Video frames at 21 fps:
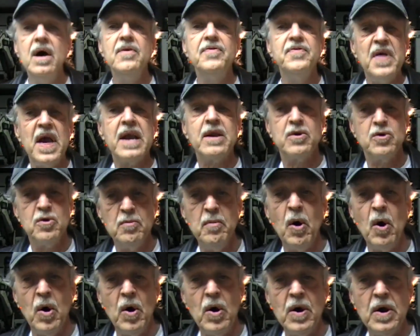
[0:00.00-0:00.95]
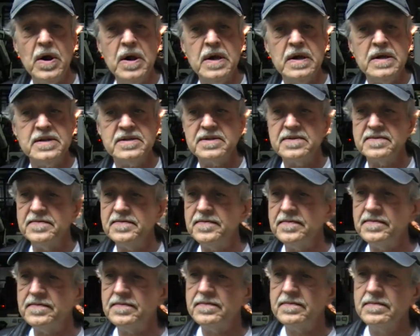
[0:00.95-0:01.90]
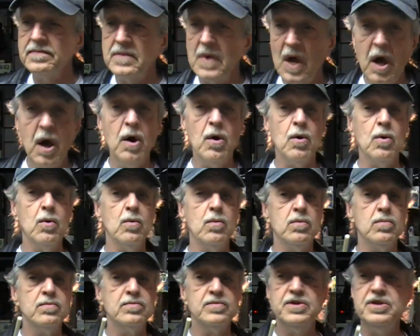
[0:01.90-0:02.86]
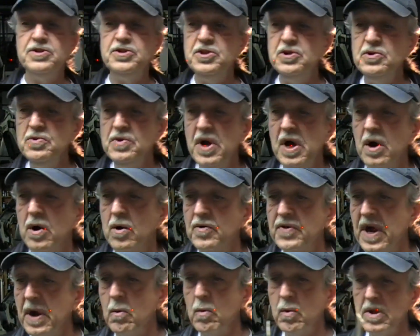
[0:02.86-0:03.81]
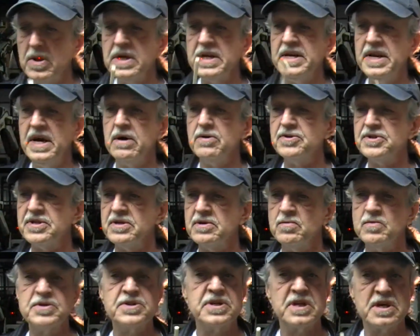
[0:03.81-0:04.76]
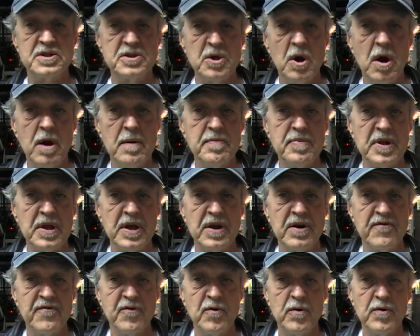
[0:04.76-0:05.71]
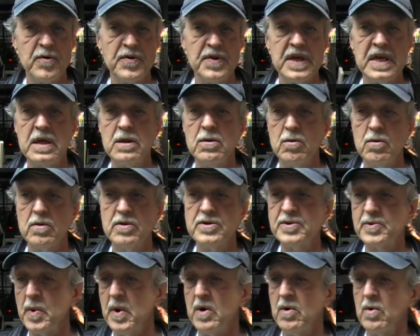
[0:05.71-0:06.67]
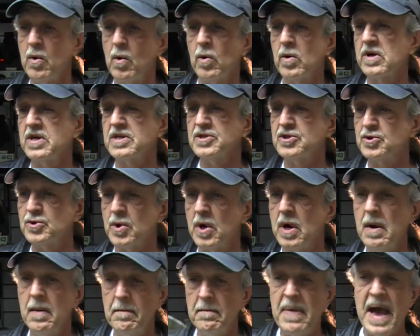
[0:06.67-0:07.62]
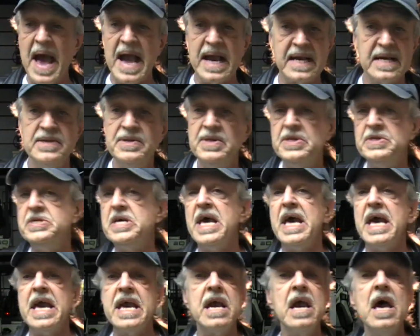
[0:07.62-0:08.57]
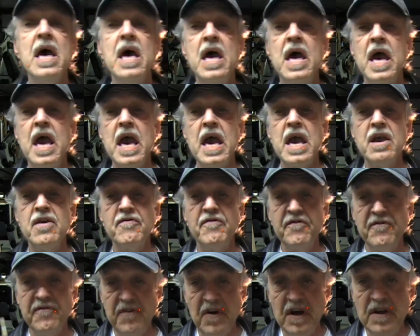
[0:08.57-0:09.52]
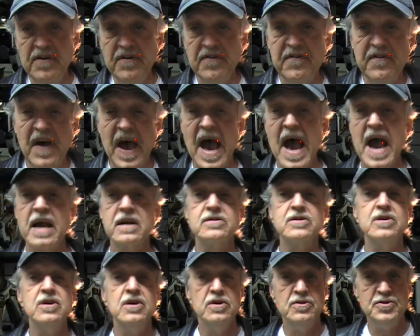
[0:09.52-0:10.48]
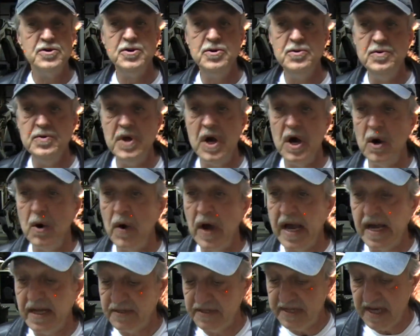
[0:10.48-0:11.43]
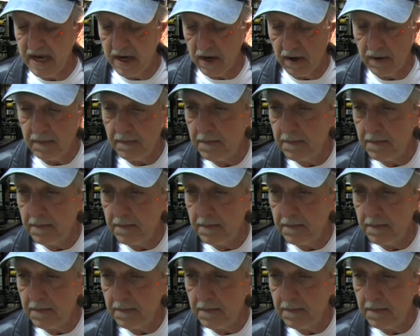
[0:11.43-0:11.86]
"Thank you, boys." Oh, did you know that Willie Nelson was the guitar player for the Lawrence Welk Orchestra back in the day? A fun fact to know and tell.